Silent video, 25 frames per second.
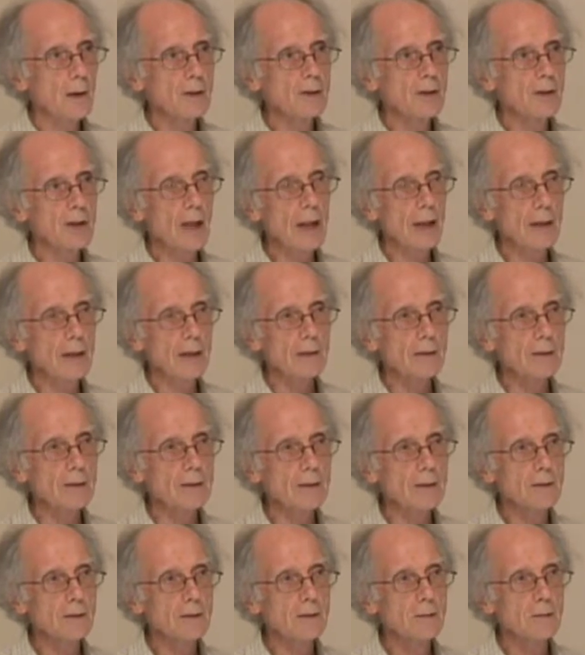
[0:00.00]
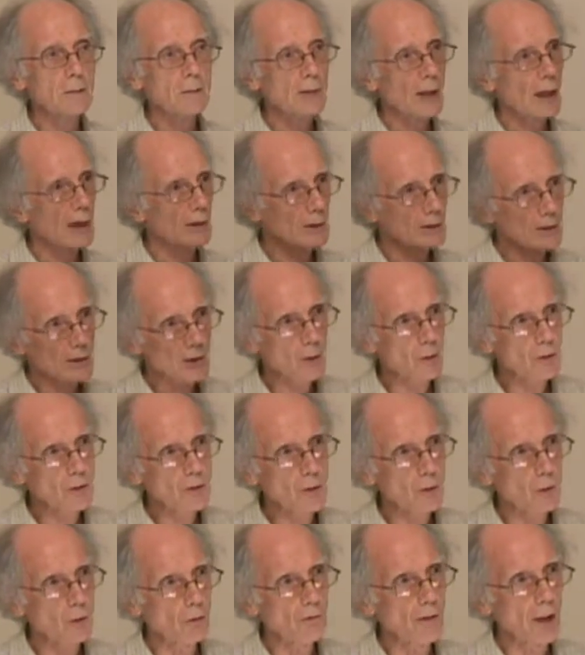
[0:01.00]
slides. That is
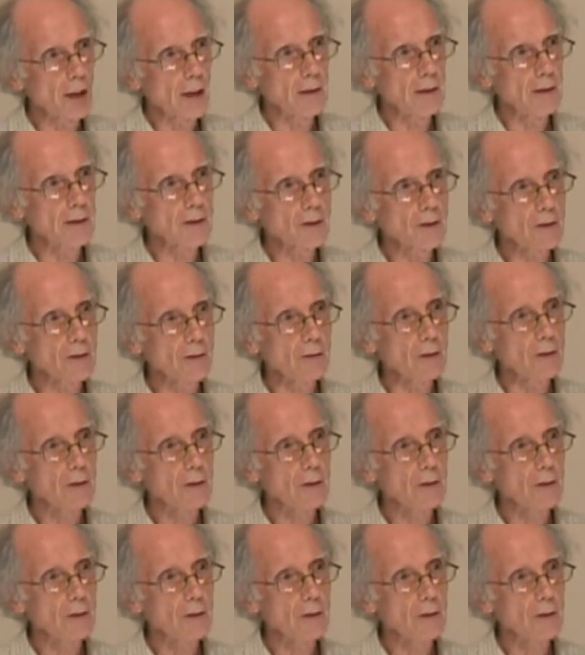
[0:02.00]
also a violation.